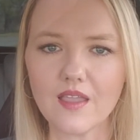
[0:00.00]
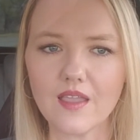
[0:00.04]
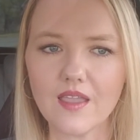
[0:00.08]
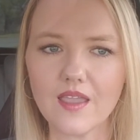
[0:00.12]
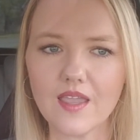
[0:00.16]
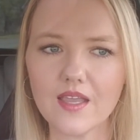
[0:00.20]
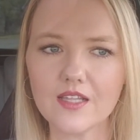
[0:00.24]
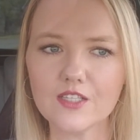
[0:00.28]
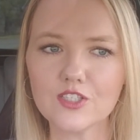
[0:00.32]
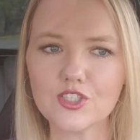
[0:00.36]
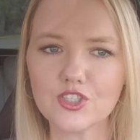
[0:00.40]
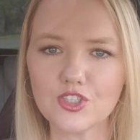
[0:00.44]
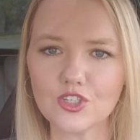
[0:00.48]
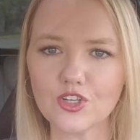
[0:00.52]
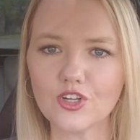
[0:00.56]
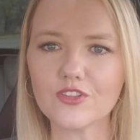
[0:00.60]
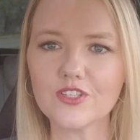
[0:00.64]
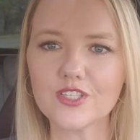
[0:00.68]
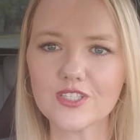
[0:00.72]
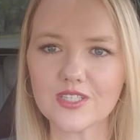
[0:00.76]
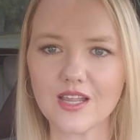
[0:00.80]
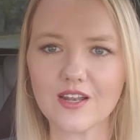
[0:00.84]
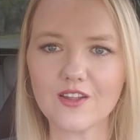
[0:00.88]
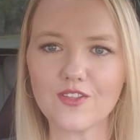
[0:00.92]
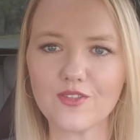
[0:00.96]
and stood on the
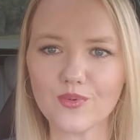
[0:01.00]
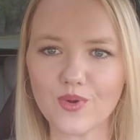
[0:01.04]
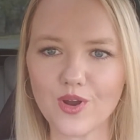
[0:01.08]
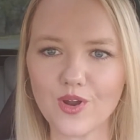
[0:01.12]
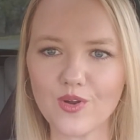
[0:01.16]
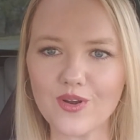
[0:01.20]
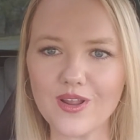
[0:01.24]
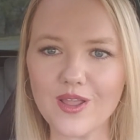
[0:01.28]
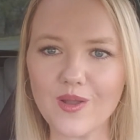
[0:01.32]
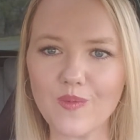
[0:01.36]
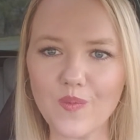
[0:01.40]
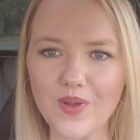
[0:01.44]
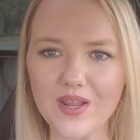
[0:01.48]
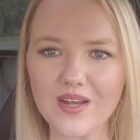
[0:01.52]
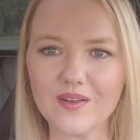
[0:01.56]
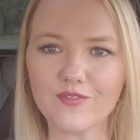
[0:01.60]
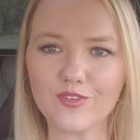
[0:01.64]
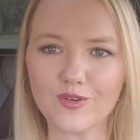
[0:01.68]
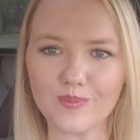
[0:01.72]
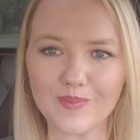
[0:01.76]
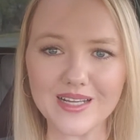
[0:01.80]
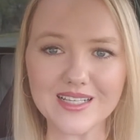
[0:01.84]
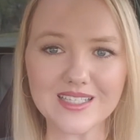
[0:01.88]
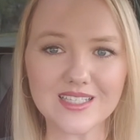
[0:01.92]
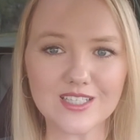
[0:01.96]
side of the road and waited
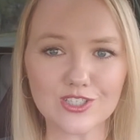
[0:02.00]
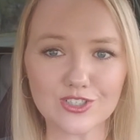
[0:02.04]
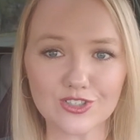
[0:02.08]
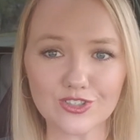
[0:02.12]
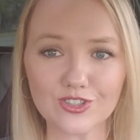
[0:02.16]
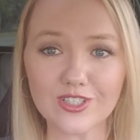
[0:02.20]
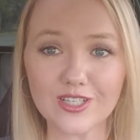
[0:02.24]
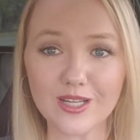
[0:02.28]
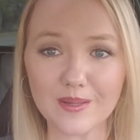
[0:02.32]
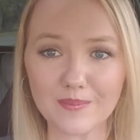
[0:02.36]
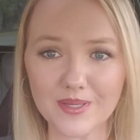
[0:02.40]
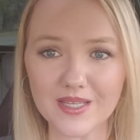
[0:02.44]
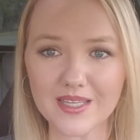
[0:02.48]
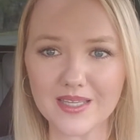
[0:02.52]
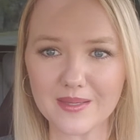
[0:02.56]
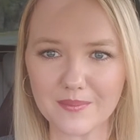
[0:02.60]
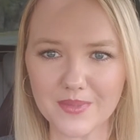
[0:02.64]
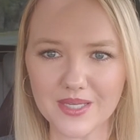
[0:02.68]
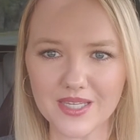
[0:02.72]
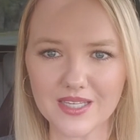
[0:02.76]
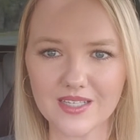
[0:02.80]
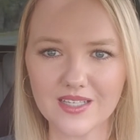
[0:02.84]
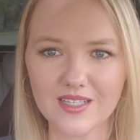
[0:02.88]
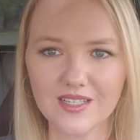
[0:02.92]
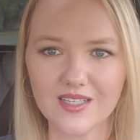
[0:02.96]
for my sister to come and get
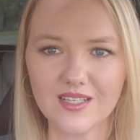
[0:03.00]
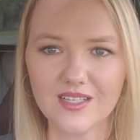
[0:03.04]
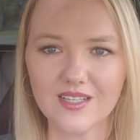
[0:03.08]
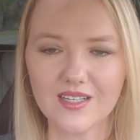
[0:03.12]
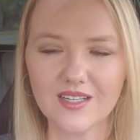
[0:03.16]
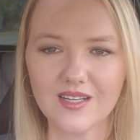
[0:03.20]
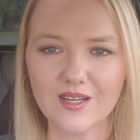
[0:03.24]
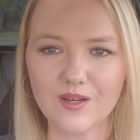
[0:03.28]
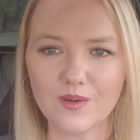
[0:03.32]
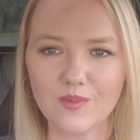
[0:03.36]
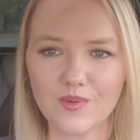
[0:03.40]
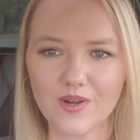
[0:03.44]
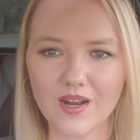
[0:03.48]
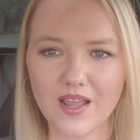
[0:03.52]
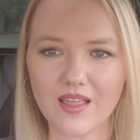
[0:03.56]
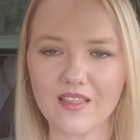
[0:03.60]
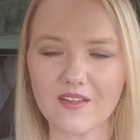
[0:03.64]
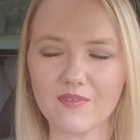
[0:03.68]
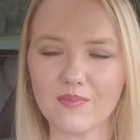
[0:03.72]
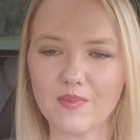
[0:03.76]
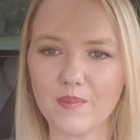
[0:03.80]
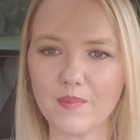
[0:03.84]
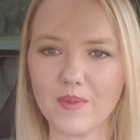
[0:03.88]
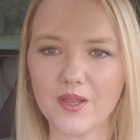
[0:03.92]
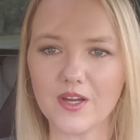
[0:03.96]
me when I
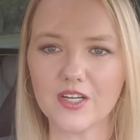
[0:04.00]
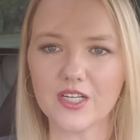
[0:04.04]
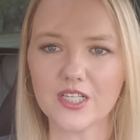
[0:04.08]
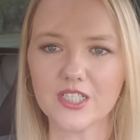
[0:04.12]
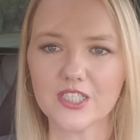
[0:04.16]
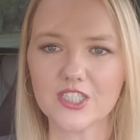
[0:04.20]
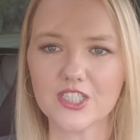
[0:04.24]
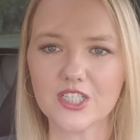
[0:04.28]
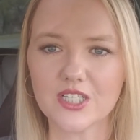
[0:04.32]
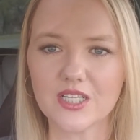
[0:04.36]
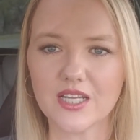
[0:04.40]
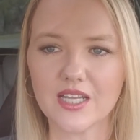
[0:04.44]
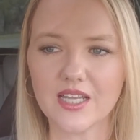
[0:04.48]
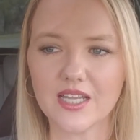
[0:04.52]
left my marriage.